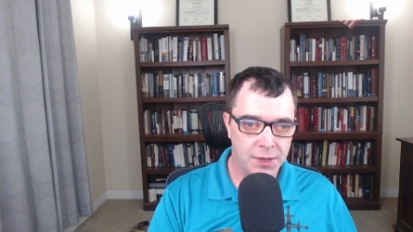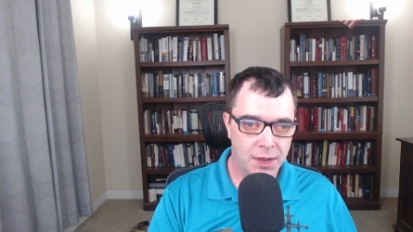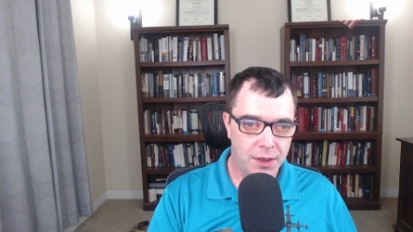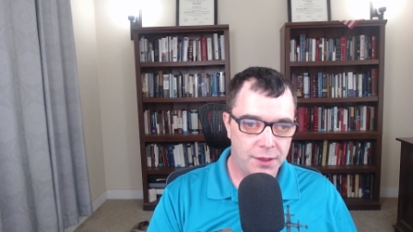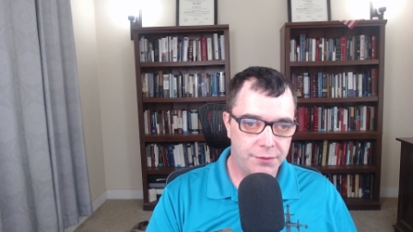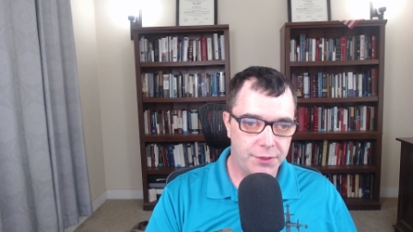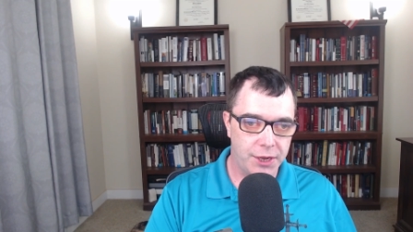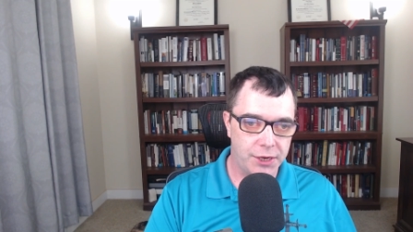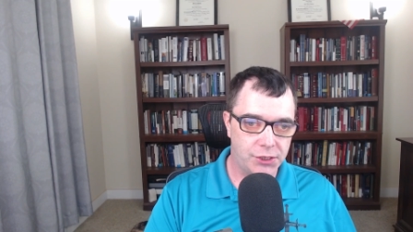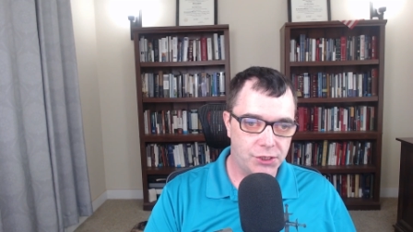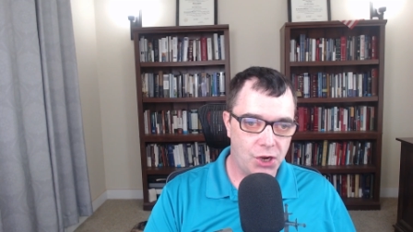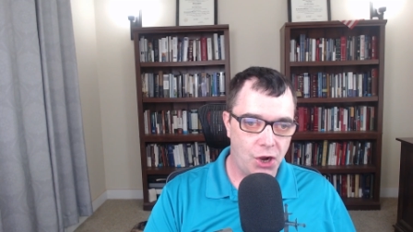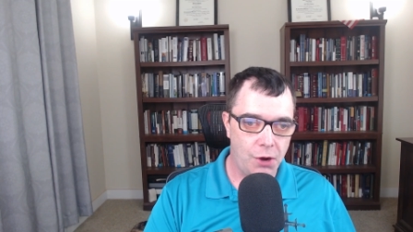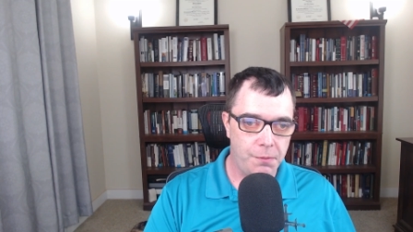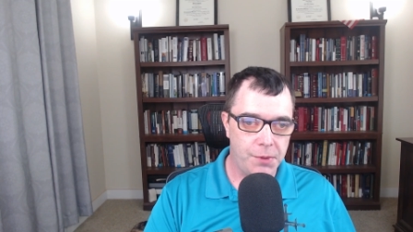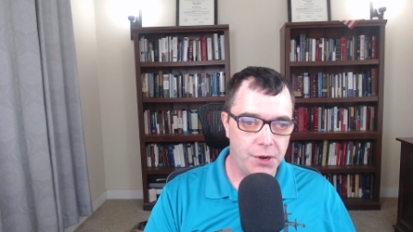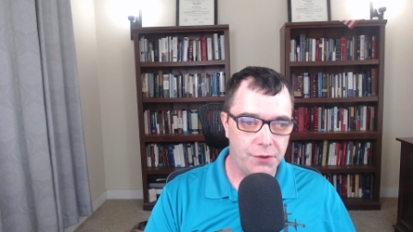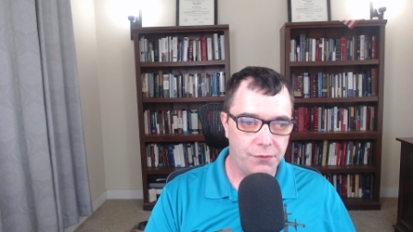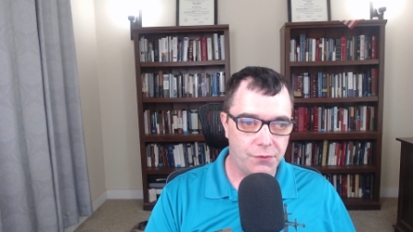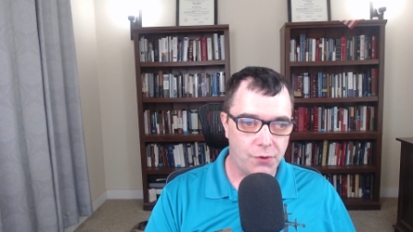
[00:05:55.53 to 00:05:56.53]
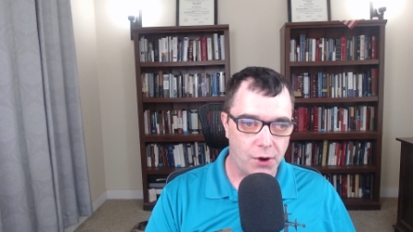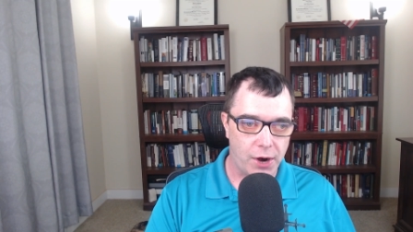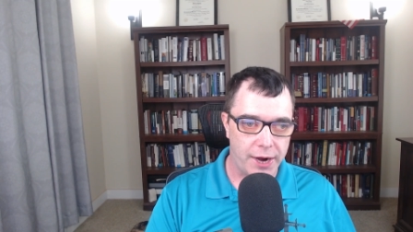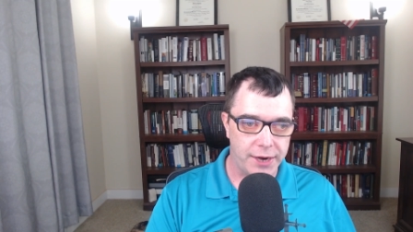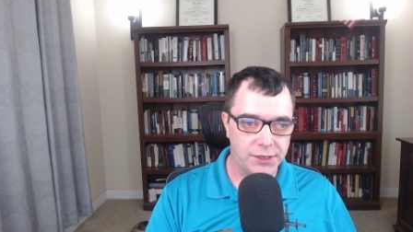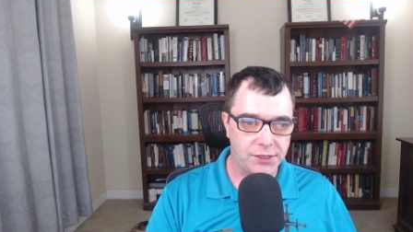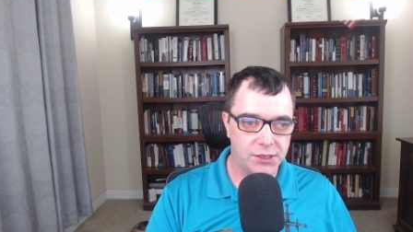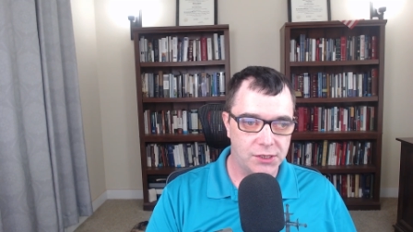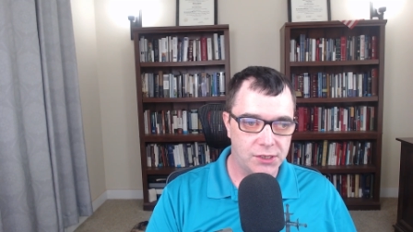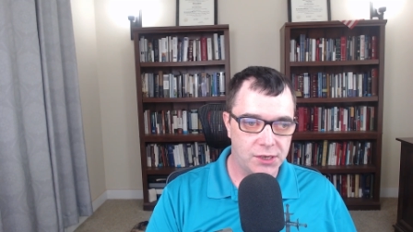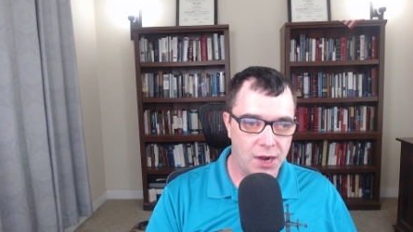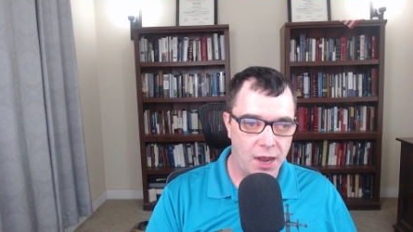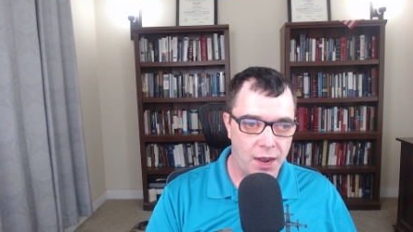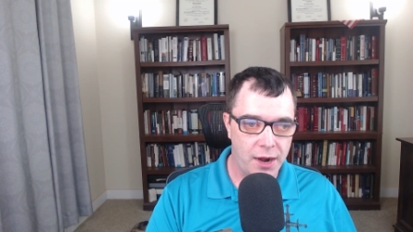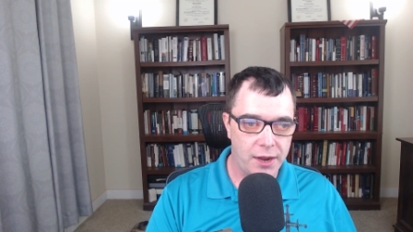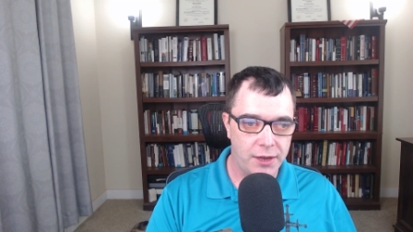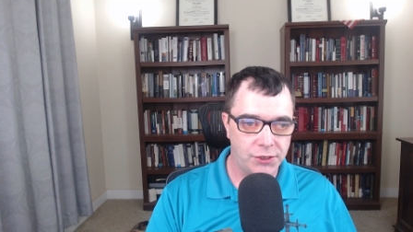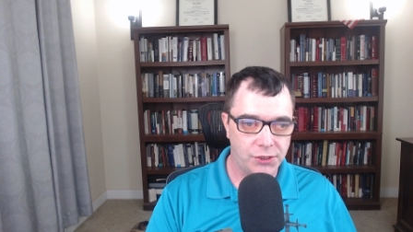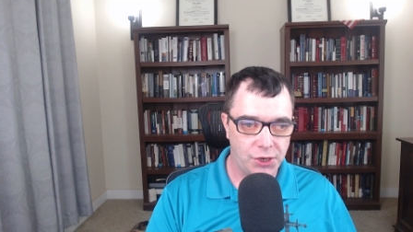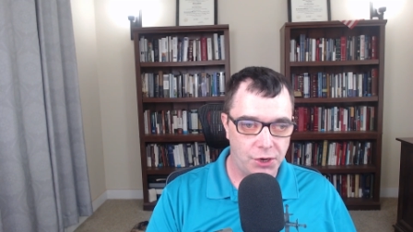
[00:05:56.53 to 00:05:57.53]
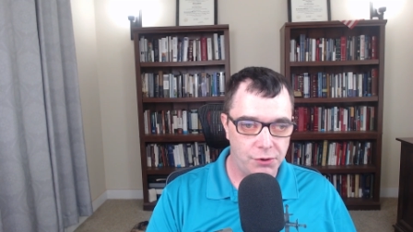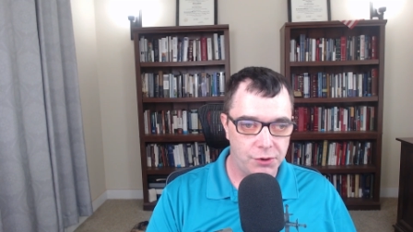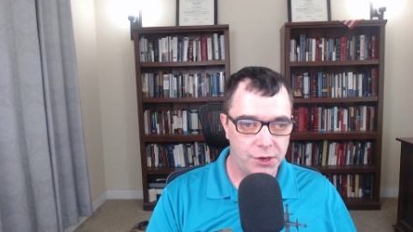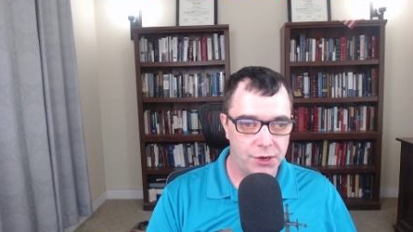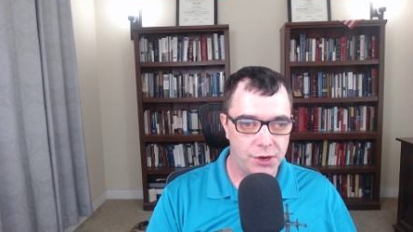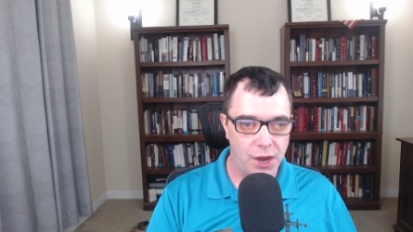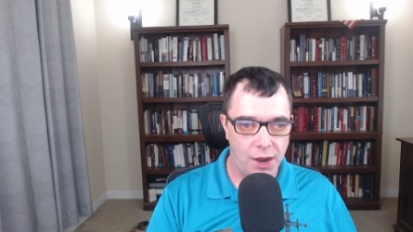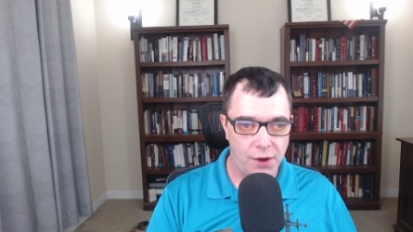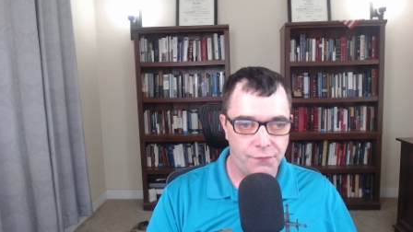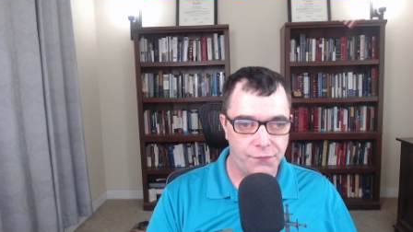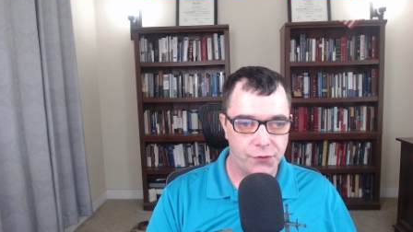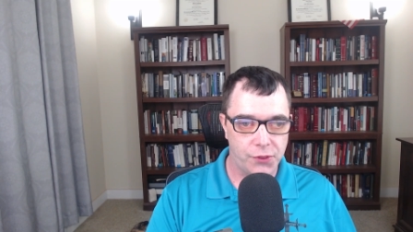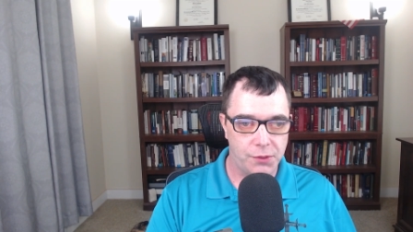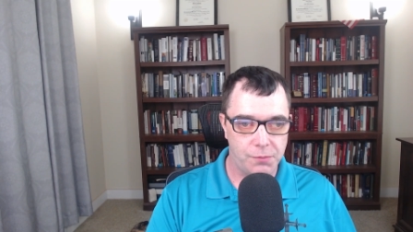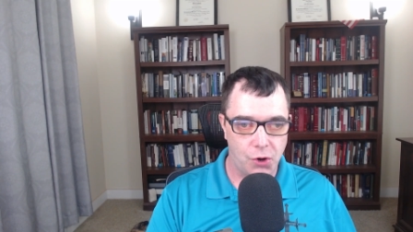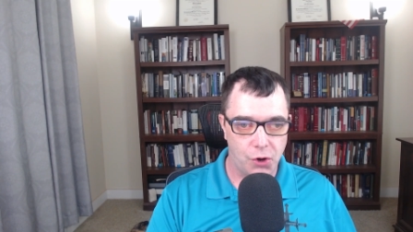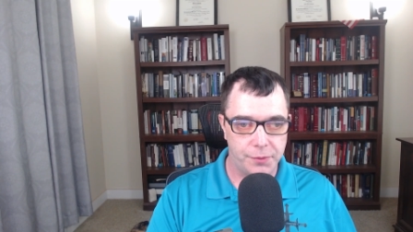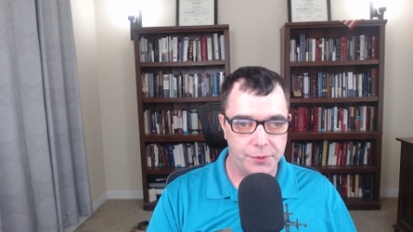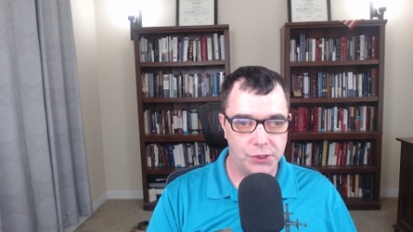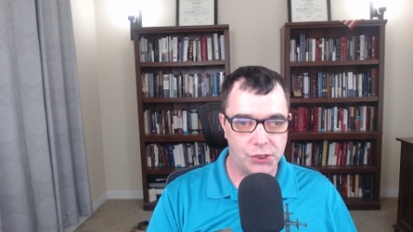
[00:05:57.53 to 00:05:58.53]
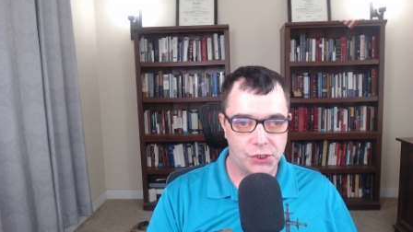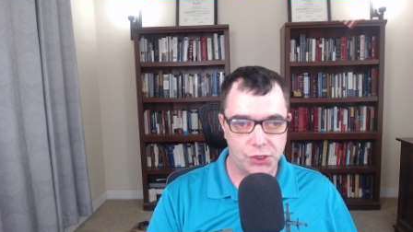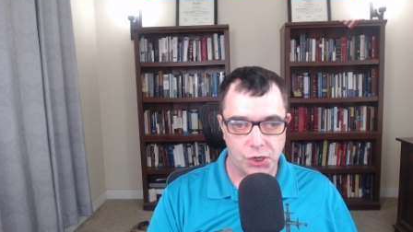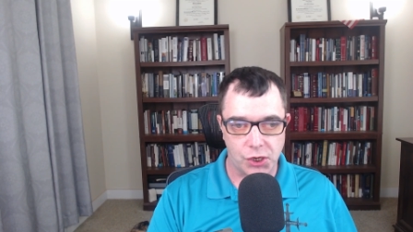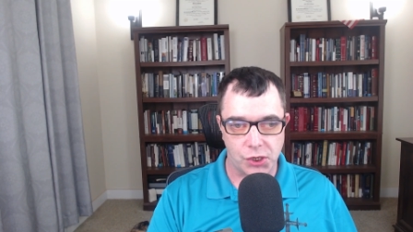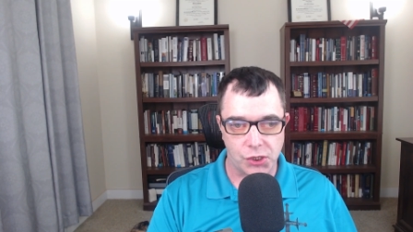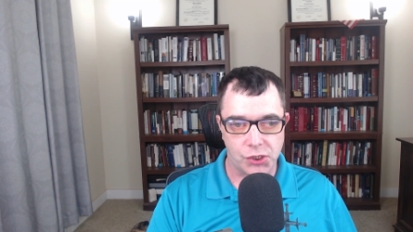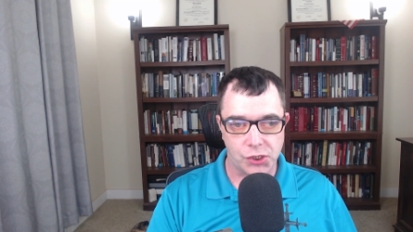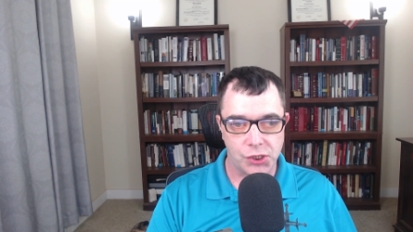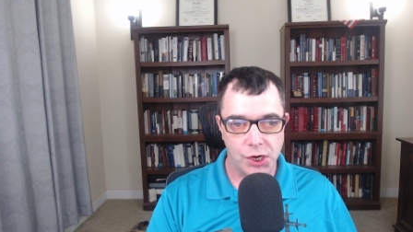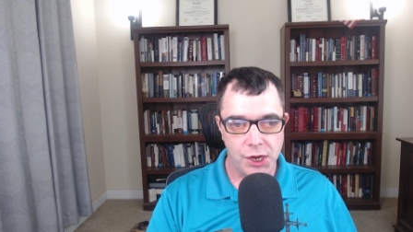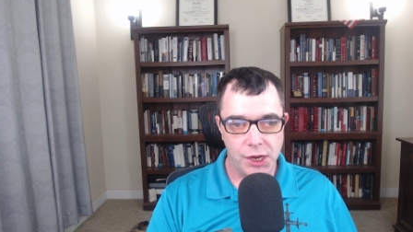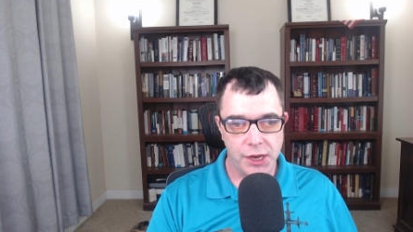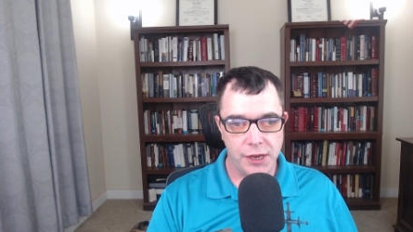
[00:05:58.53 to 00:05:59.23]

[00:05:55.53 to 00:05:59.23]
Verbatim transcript: The atonement of Christ does not atone enough for the Mormon Church.